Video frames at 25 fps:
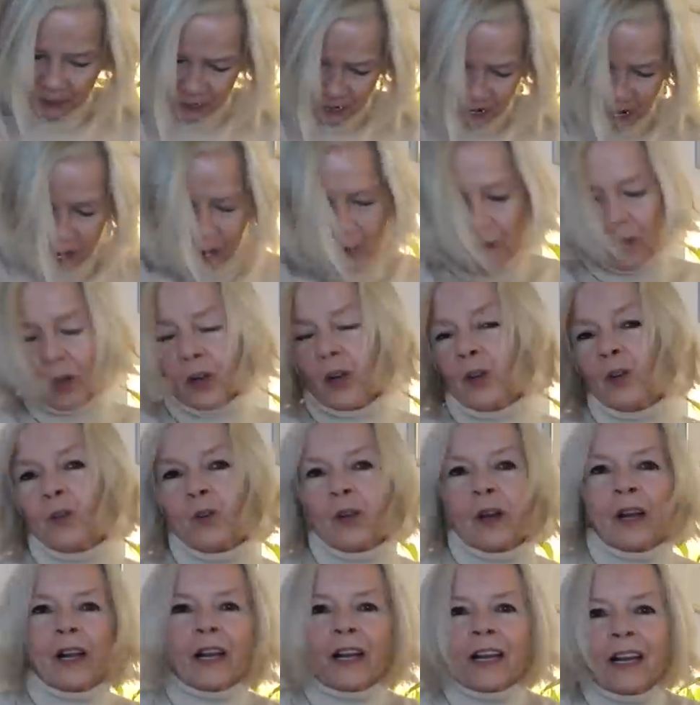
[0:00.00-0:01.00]

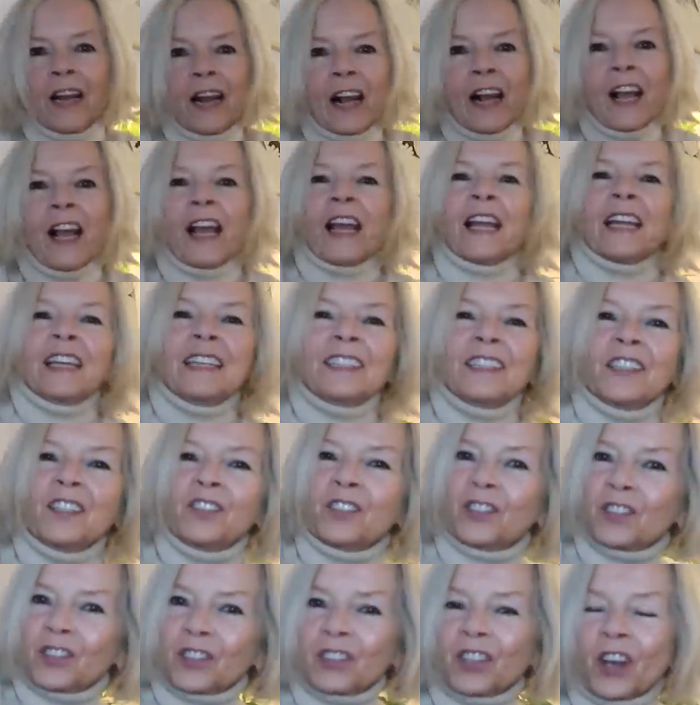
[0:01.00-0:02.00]
Absolutely, it
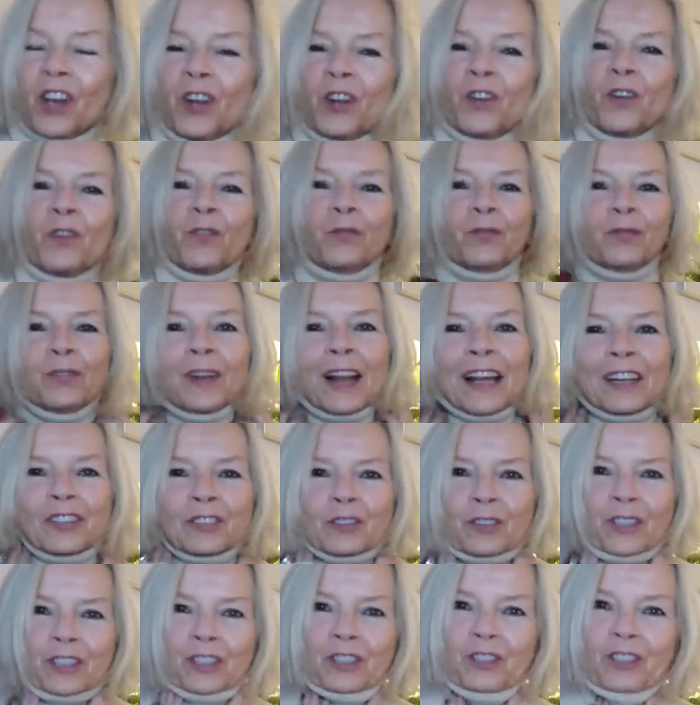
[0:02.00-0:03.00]
is so
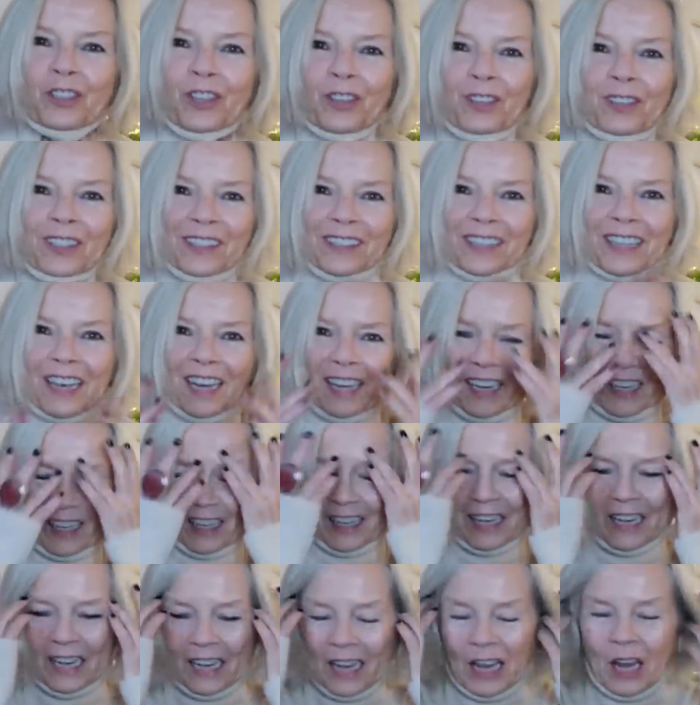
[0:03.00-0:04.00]
flattering, you know, this
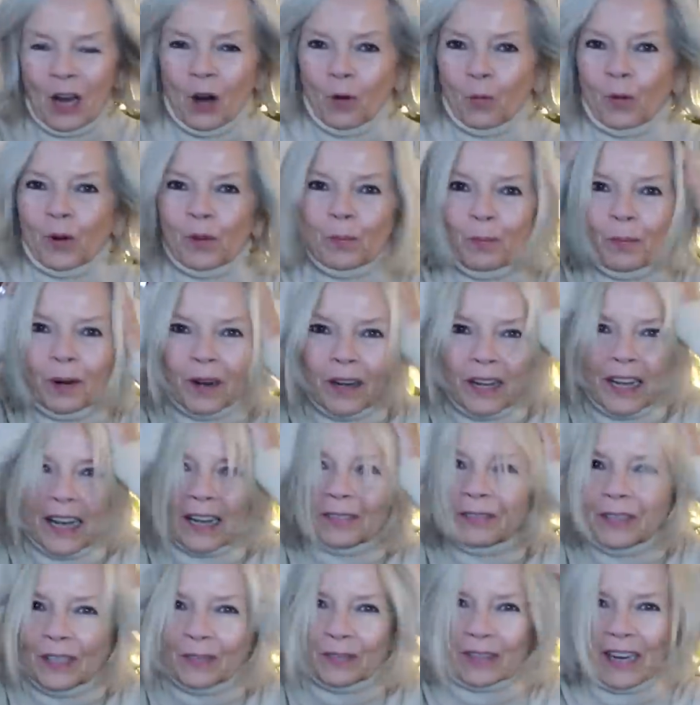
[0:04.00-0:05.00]
colour with my, I
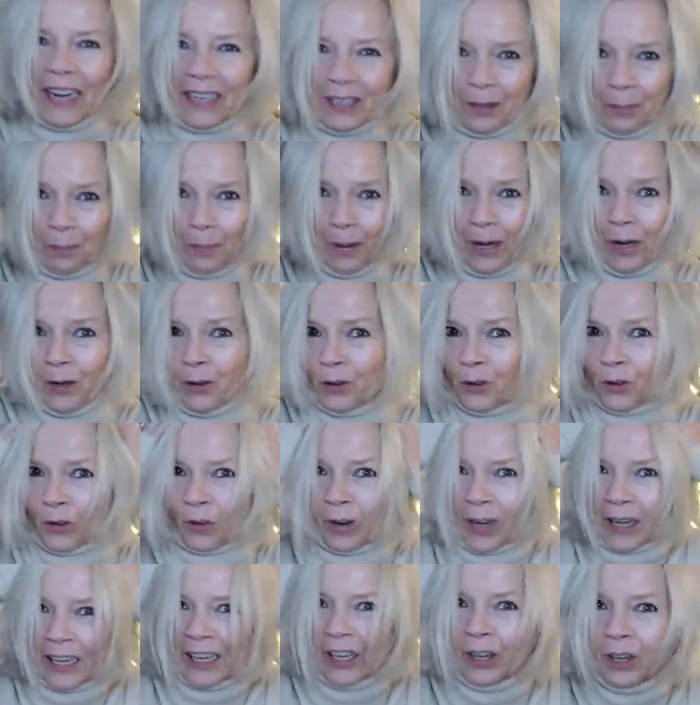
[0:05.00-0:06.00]
haven't even had a blow
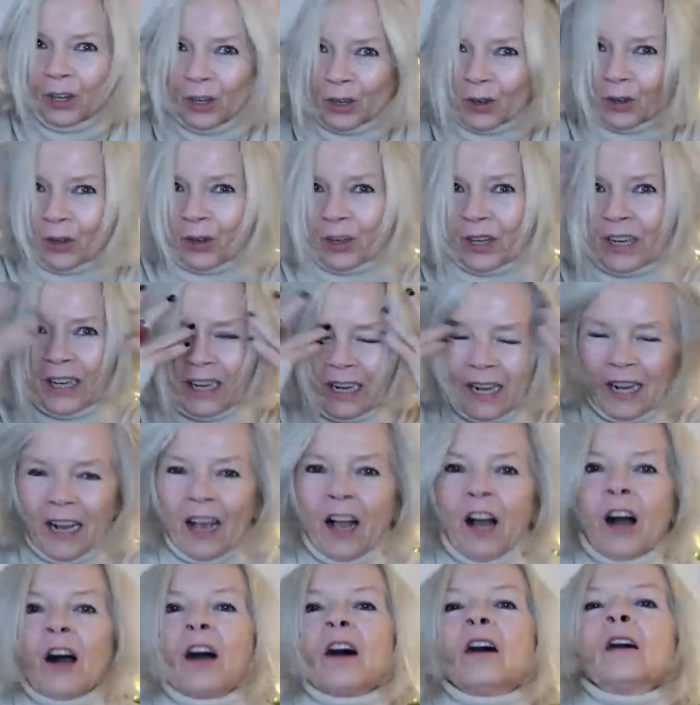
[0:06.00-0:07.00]
dry, look,
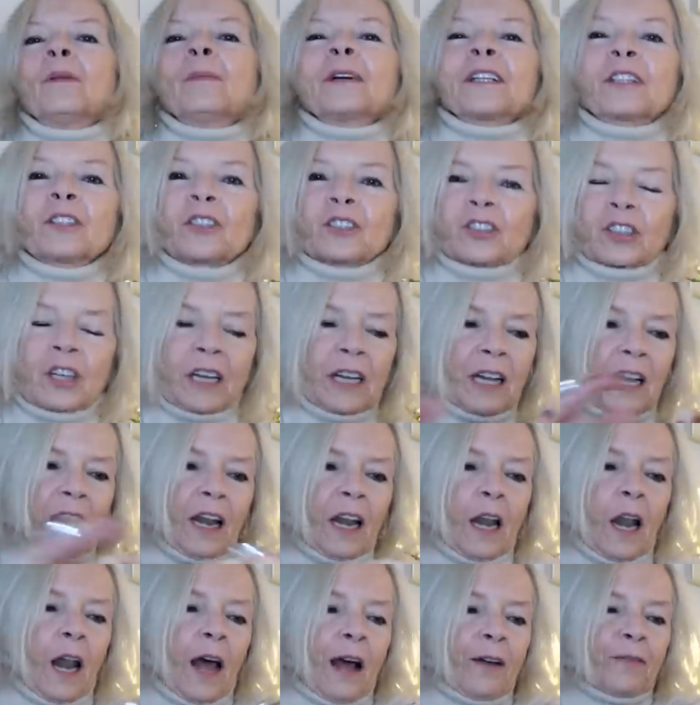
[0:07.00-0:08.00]
oh my gosh, I
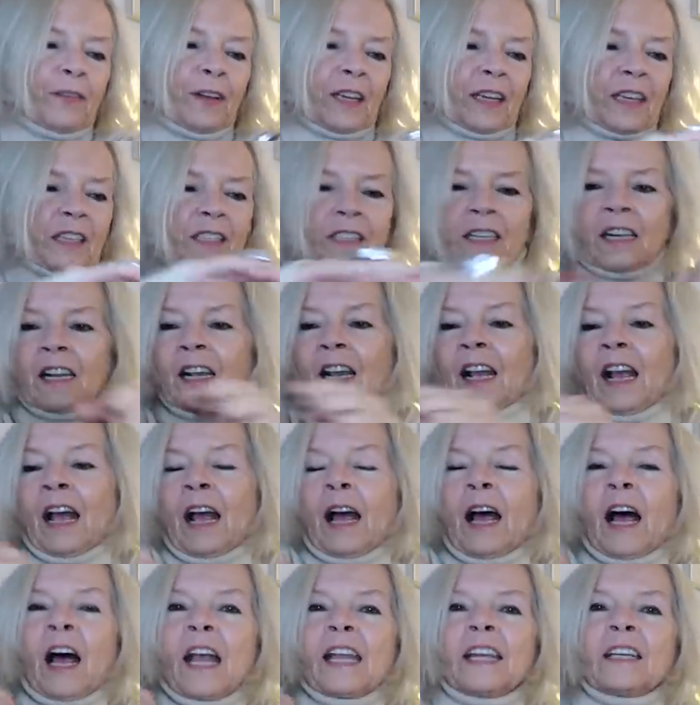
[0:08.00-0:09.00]
love it.
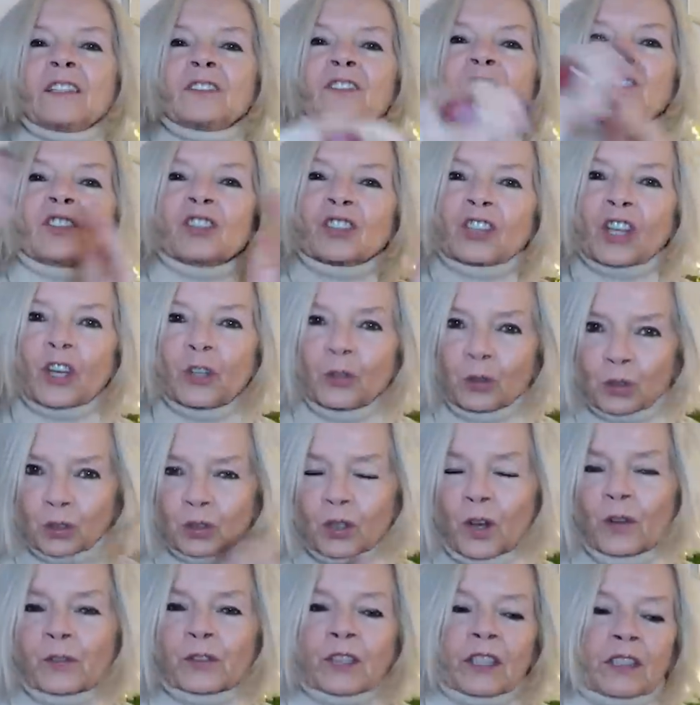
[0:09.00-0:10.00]
It's so
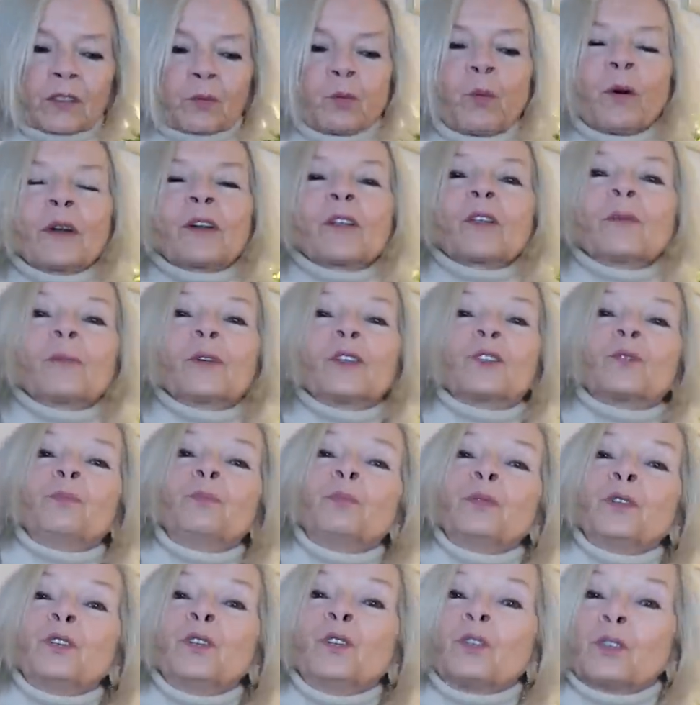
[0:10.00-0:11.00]
soft, it's one of the
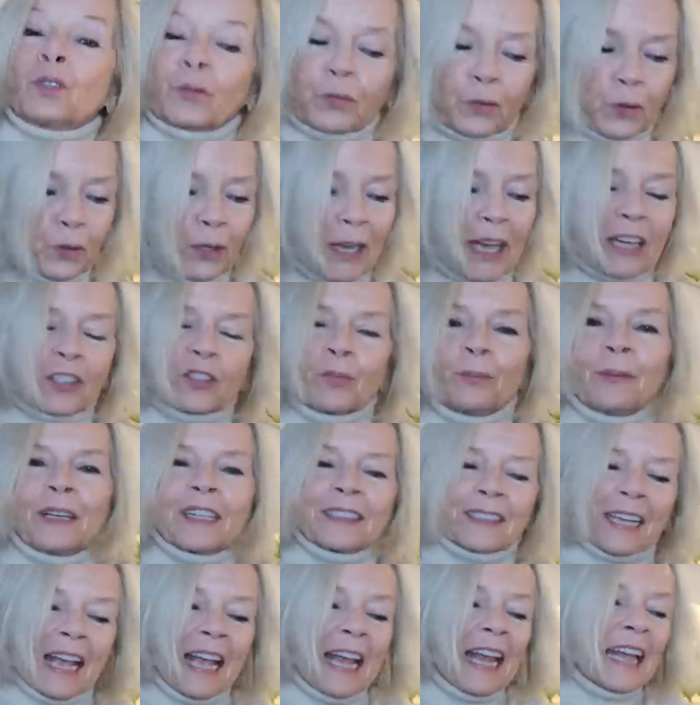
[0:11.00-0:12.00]
most beautiful
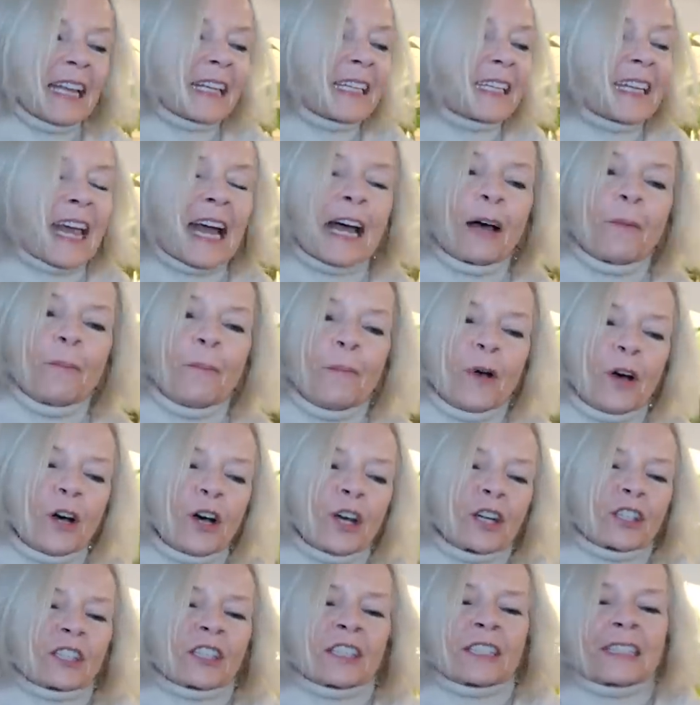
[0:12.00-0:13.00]
cashmeres. Down,
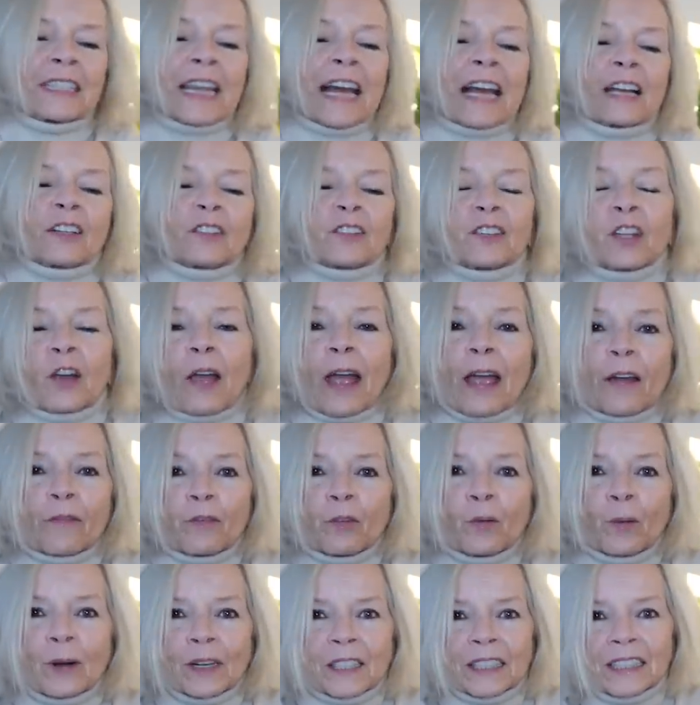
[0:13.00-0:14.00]
Mert, down, so
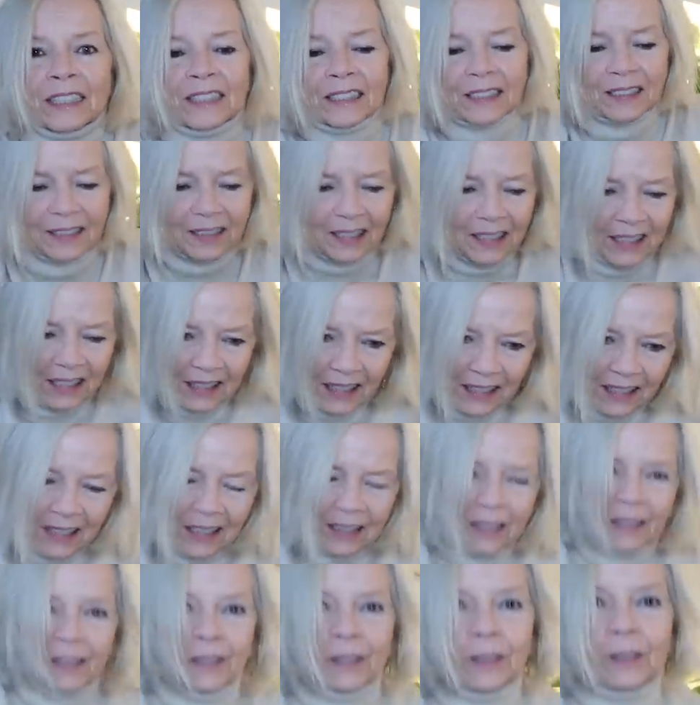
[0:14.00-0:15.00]
everyone can see.